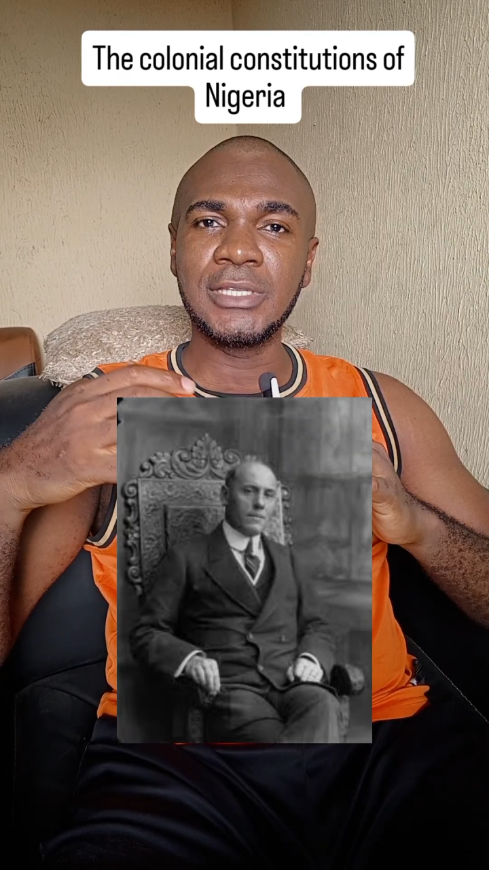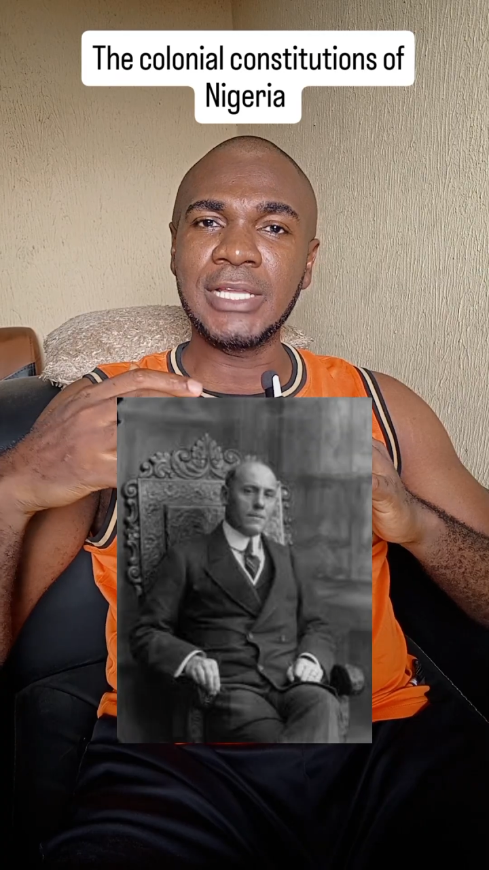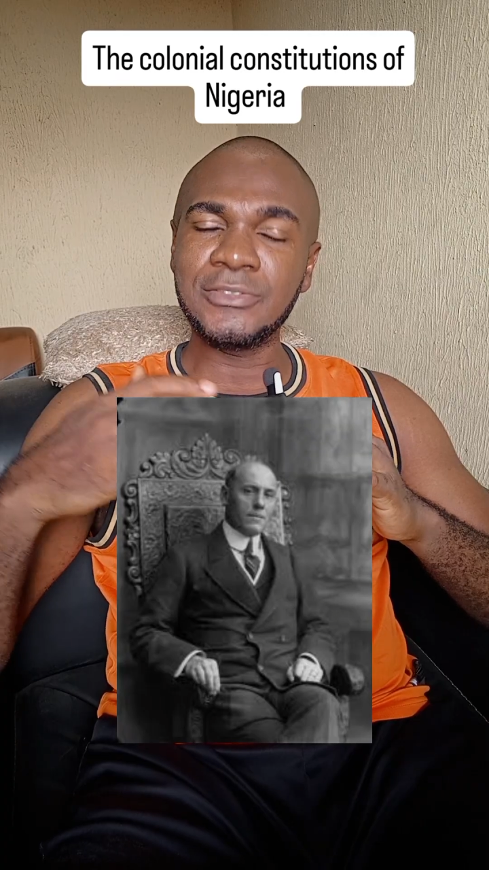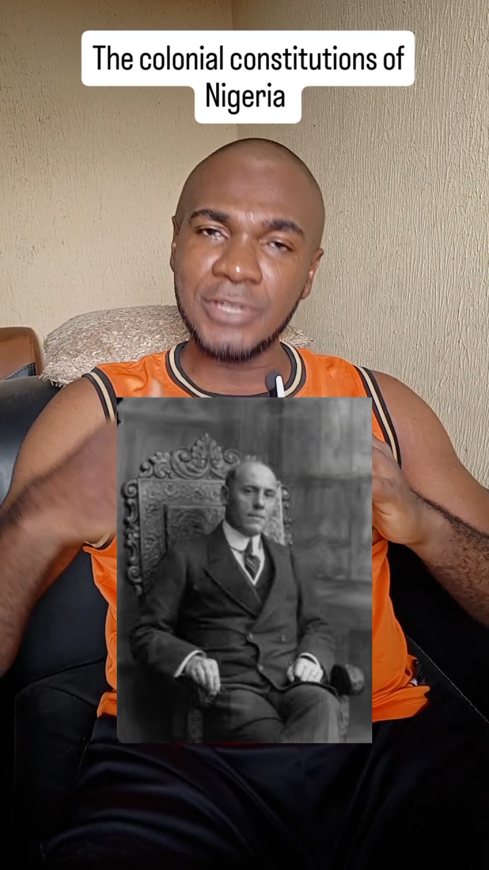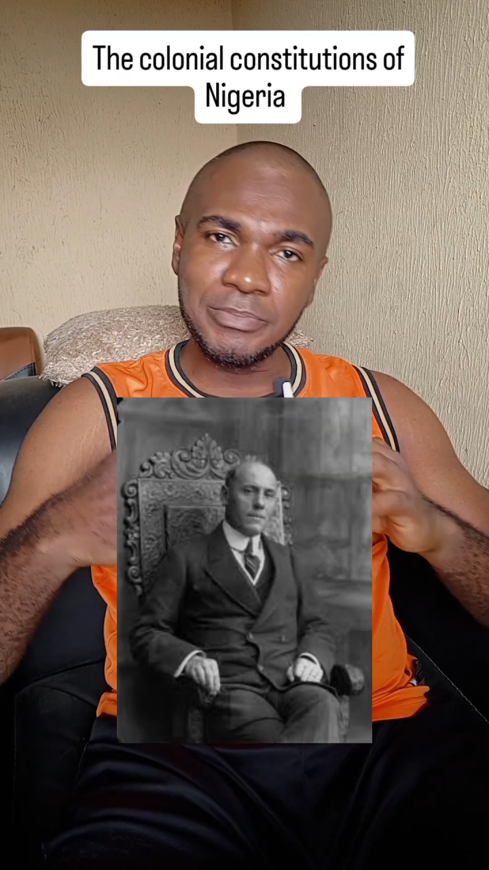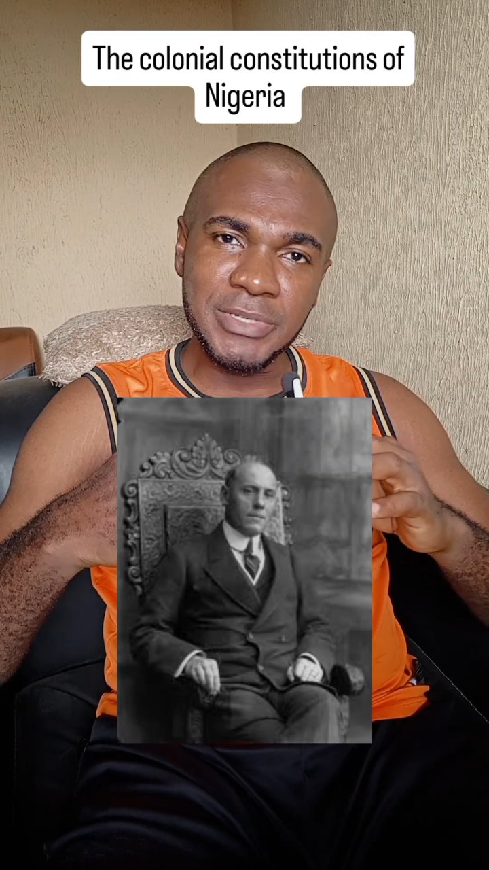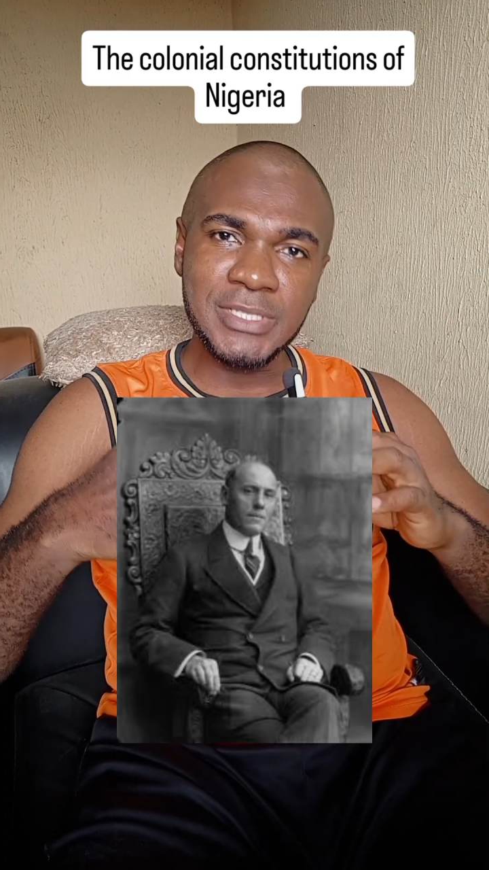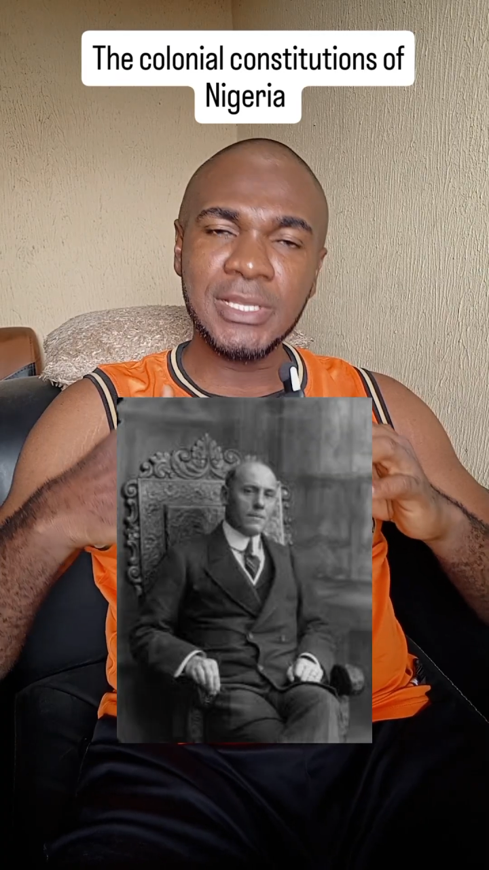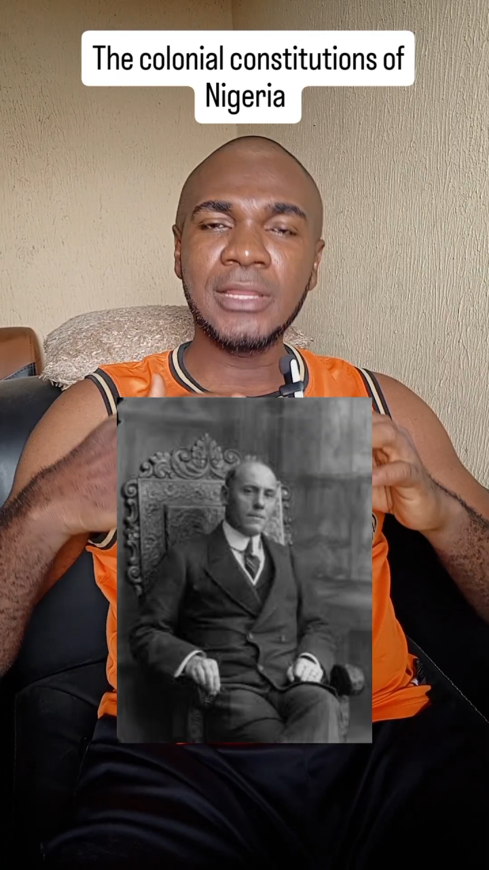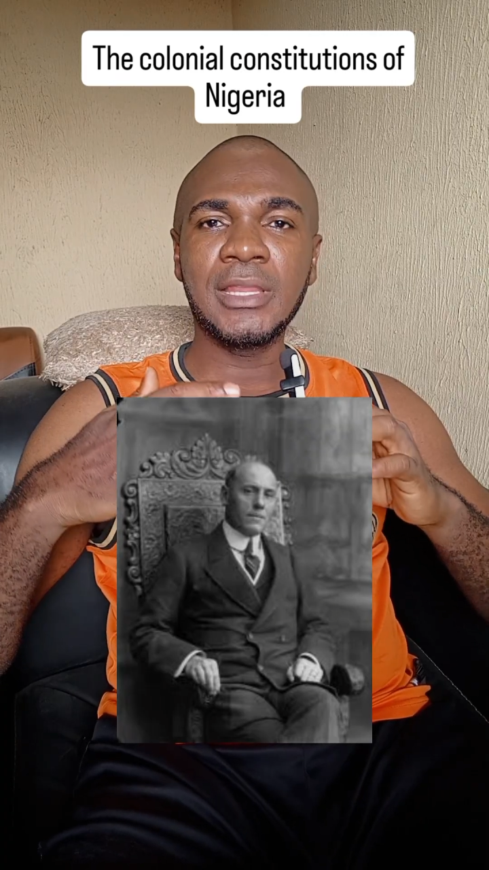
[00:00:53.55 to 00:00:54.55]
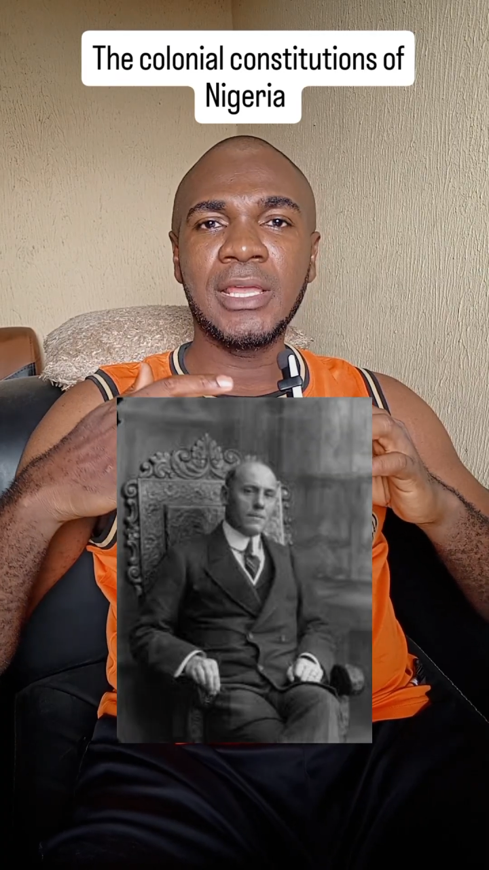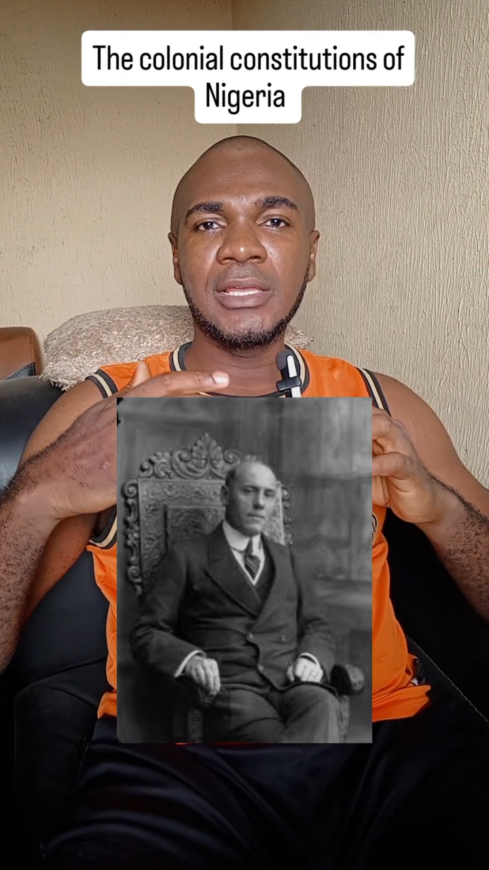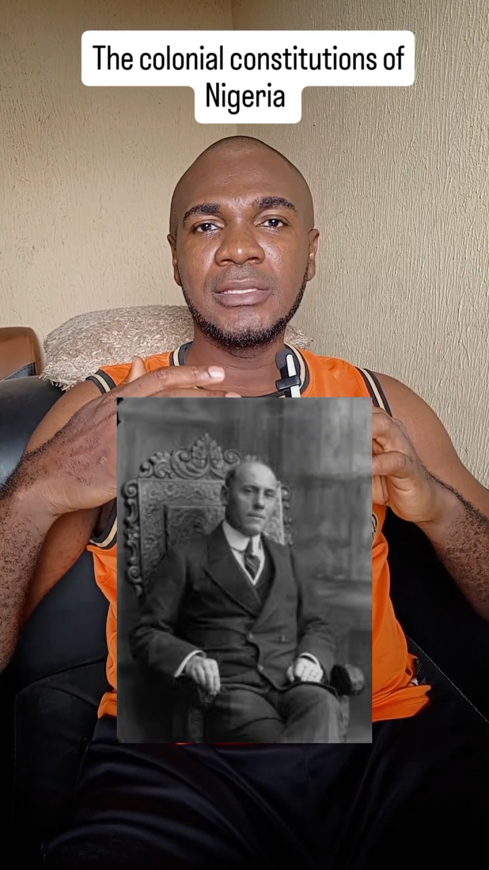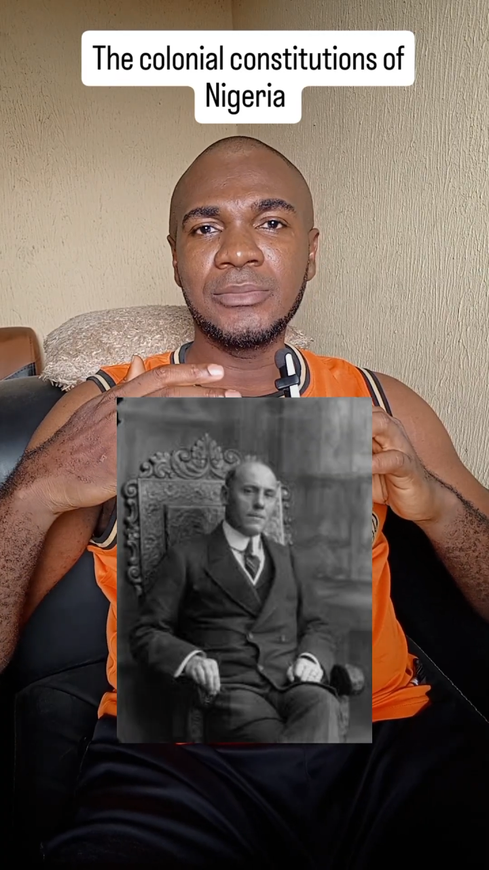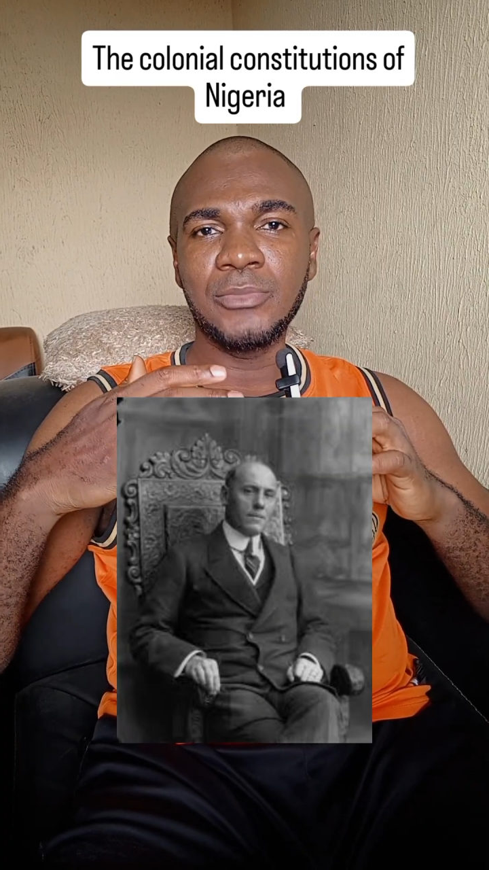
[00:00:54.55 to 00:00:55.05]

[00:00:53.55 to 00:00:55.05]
that represented